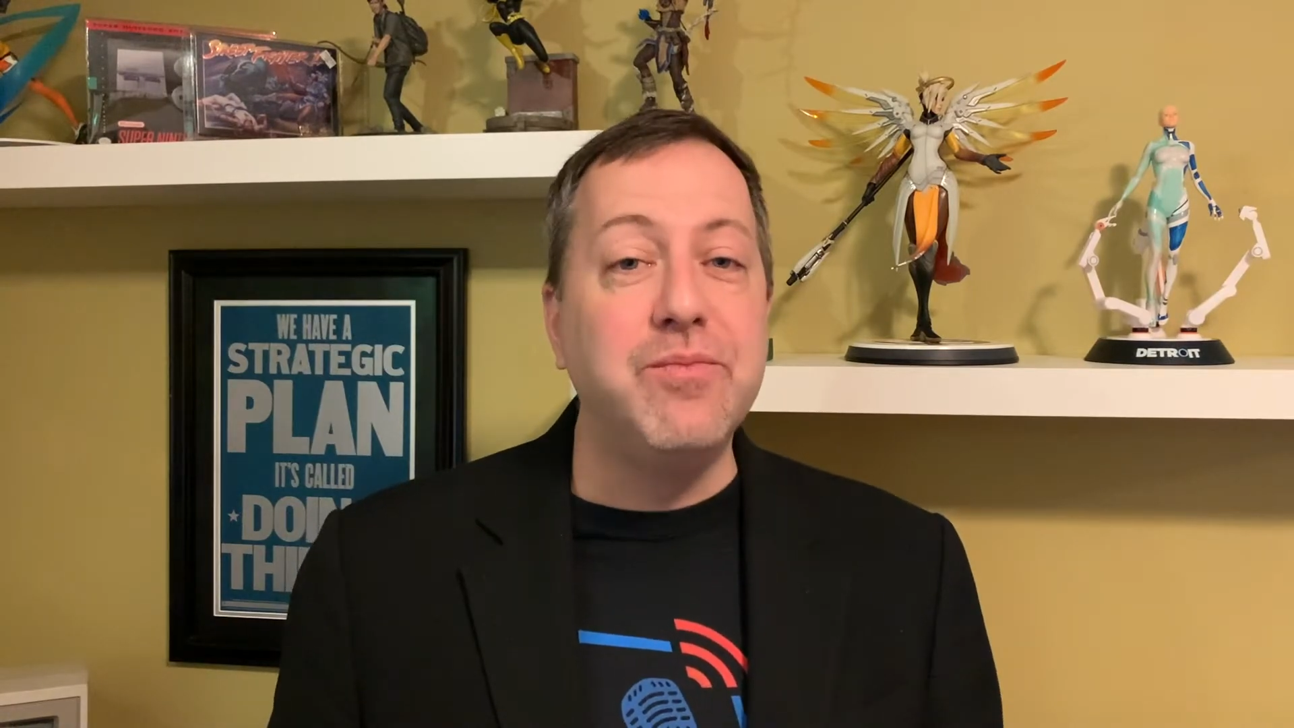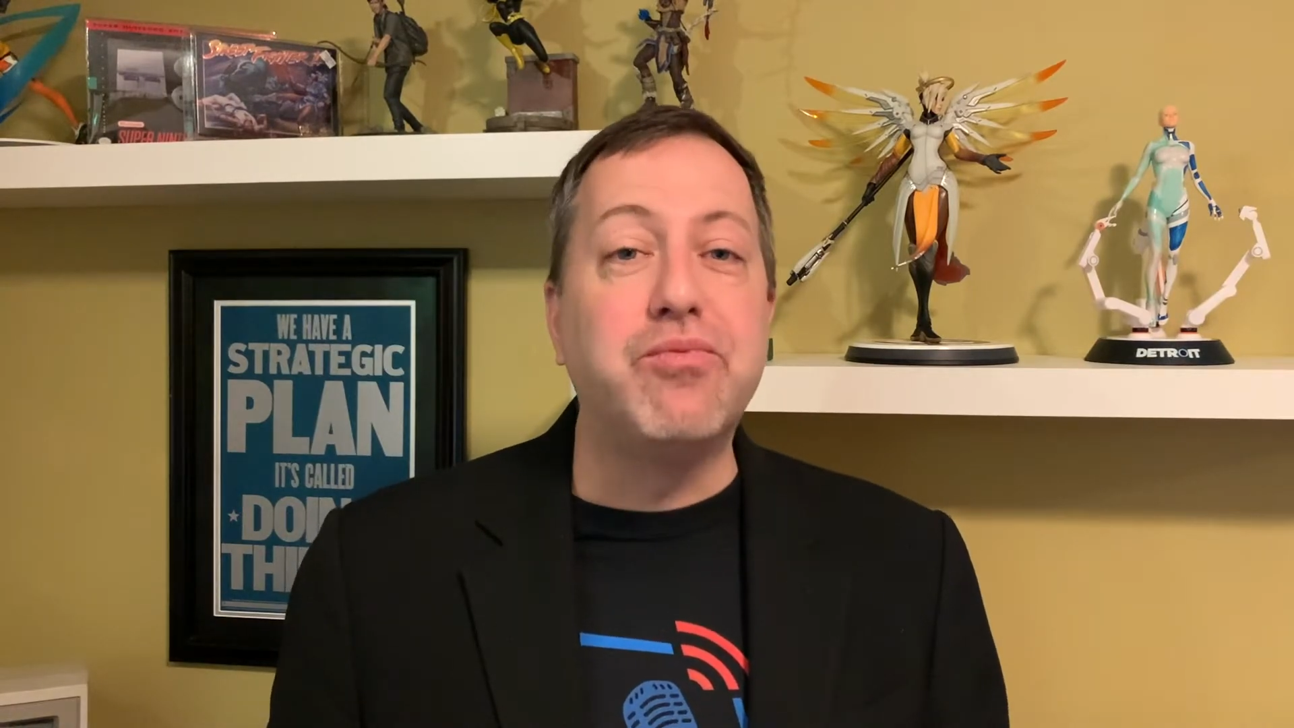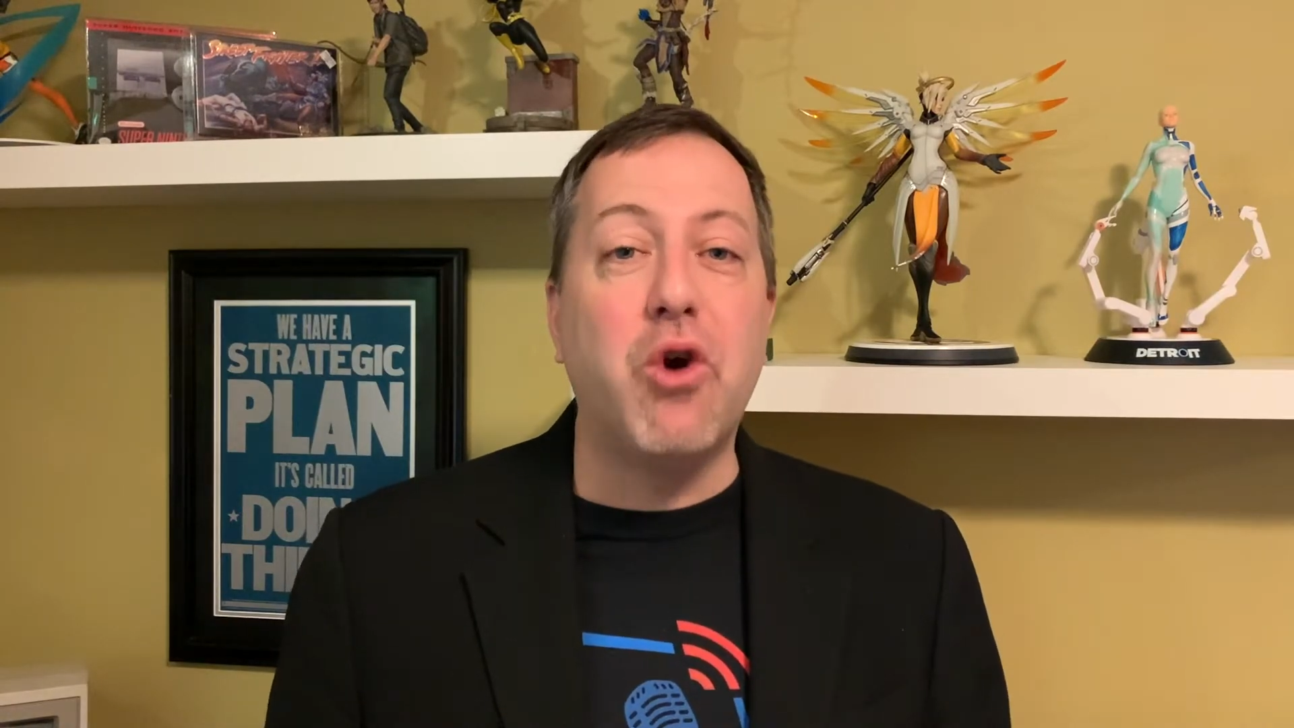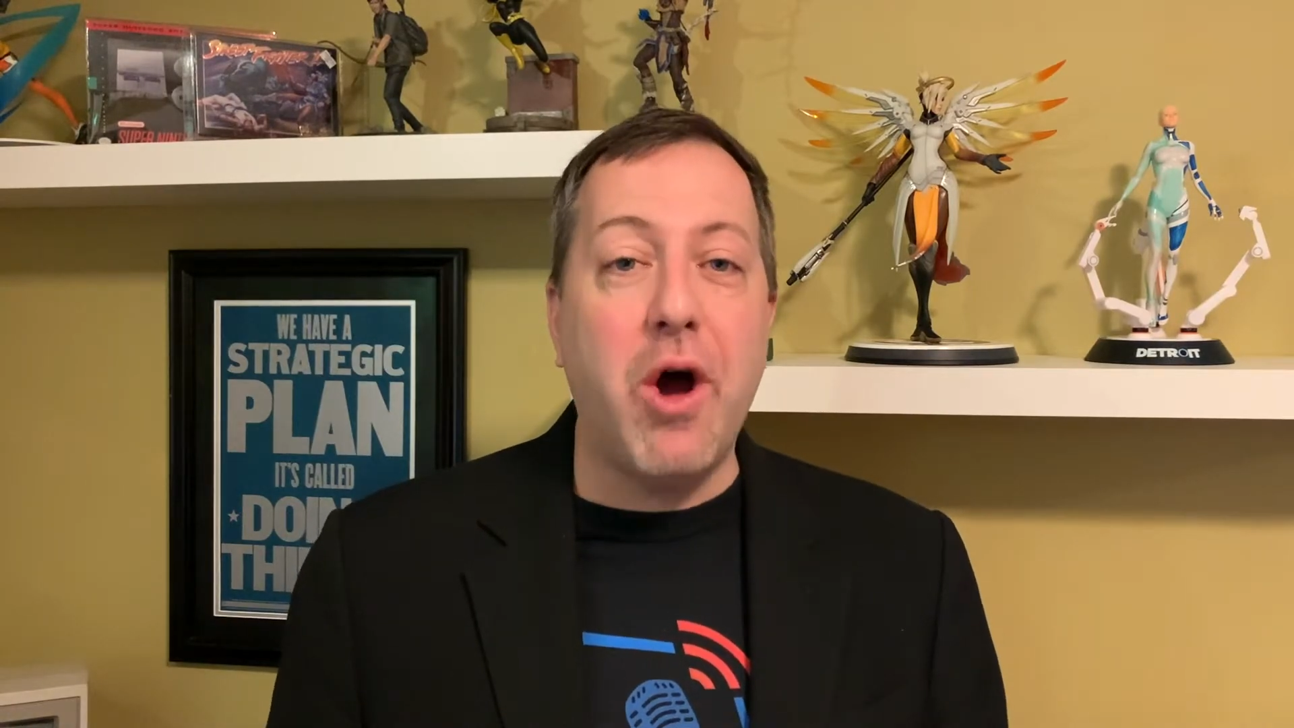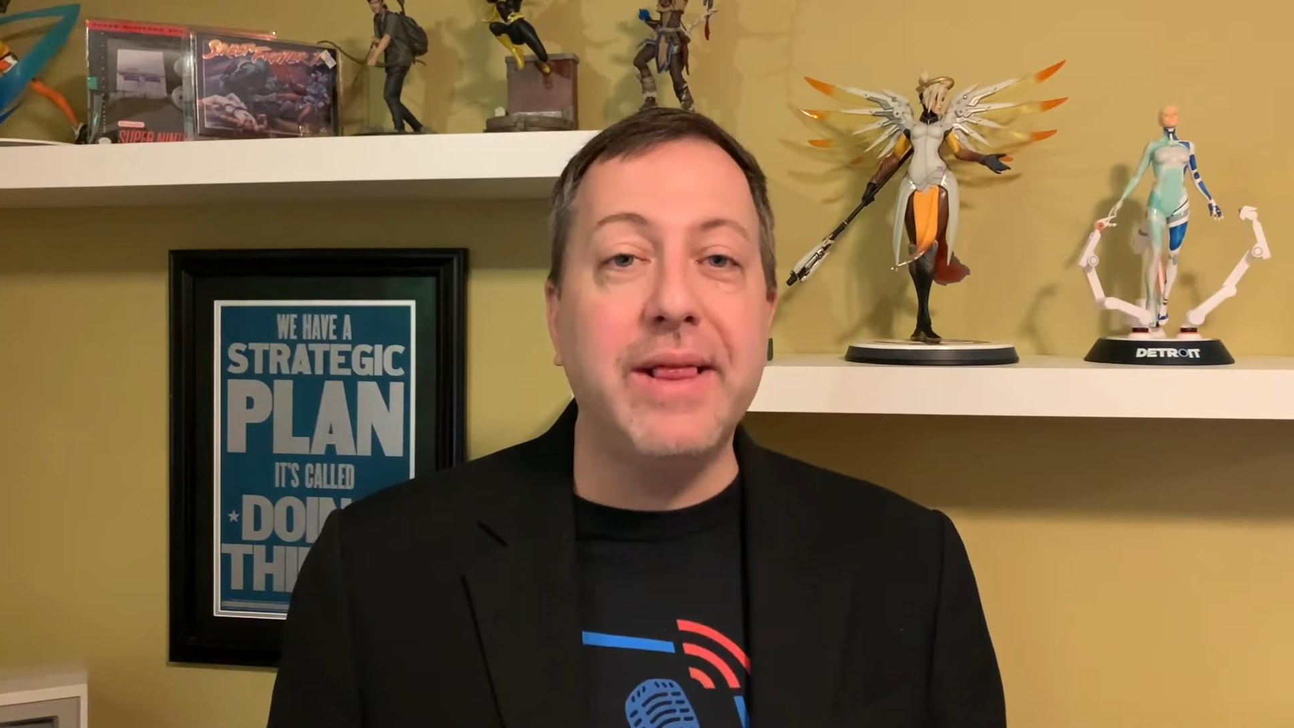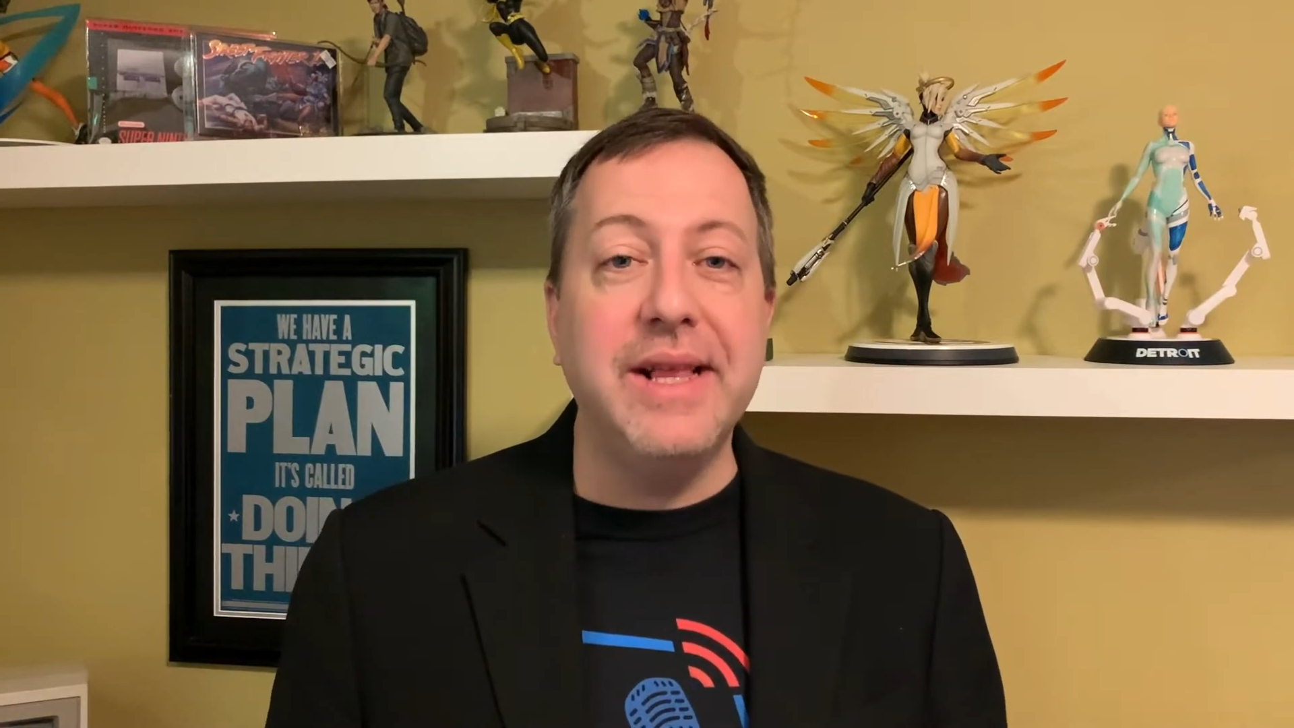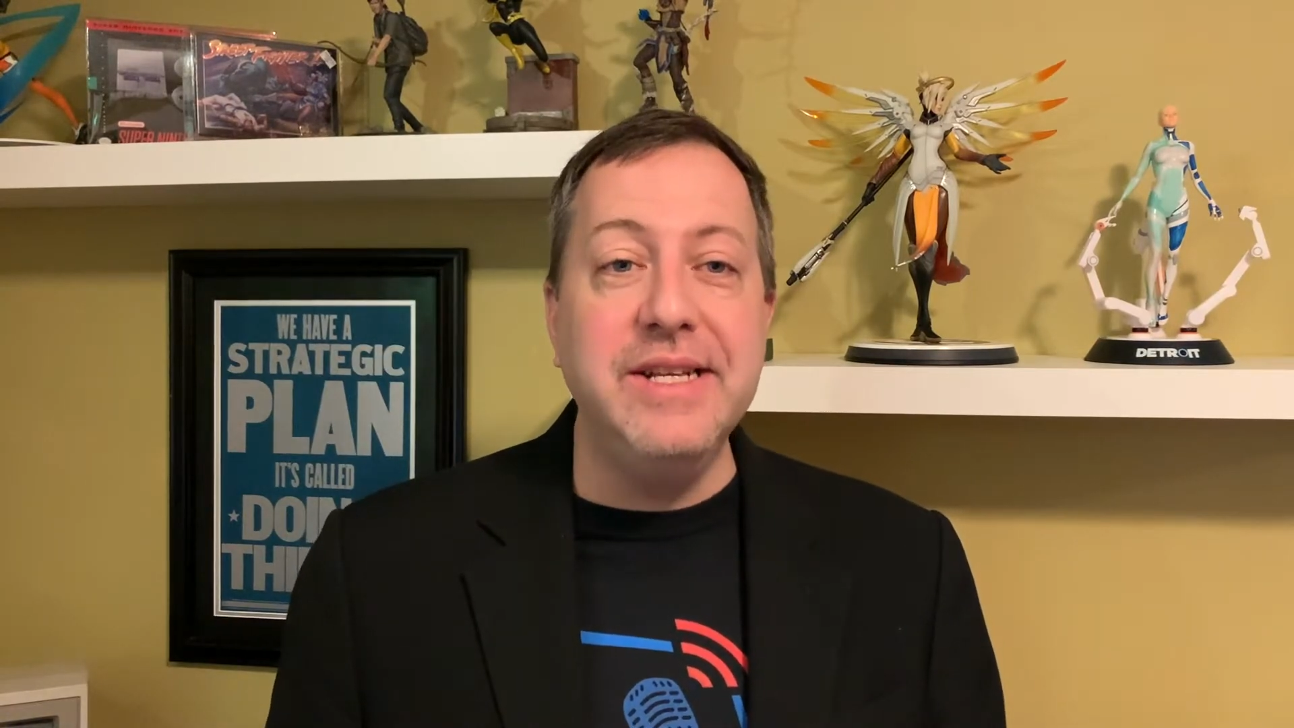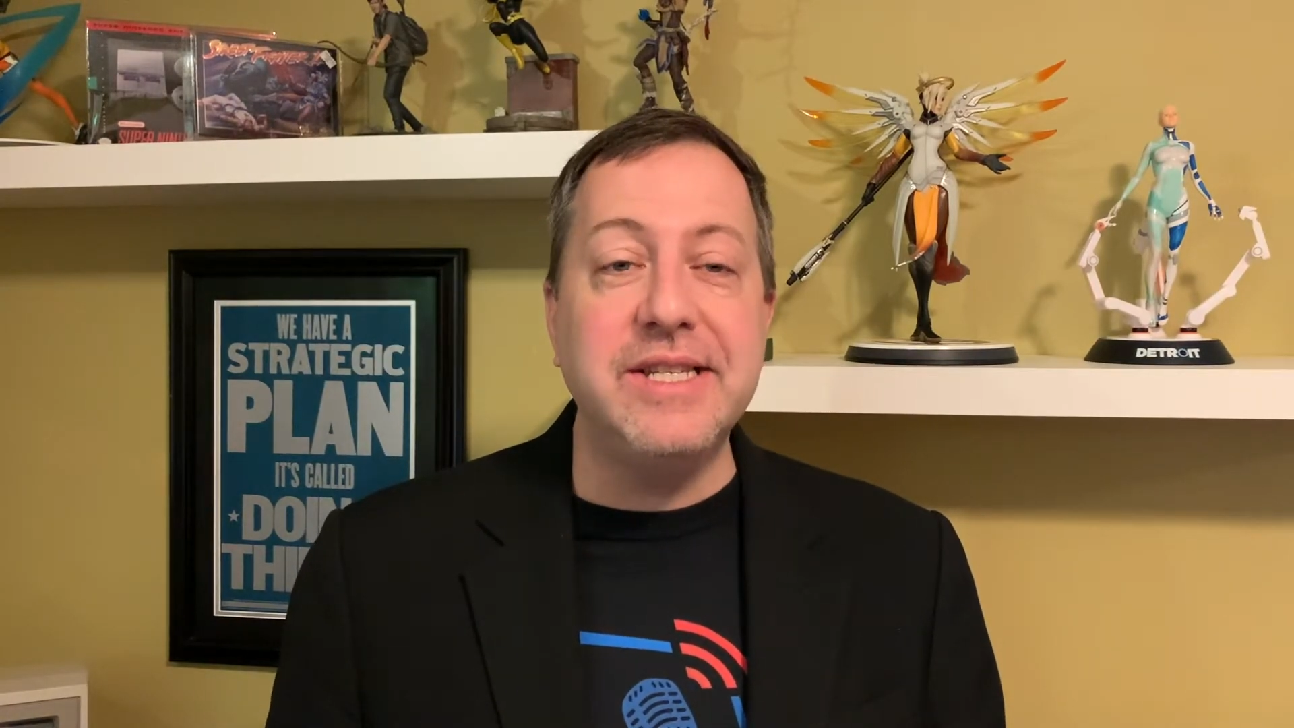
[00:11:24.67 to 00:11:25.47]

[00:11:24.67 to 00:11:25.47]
broadly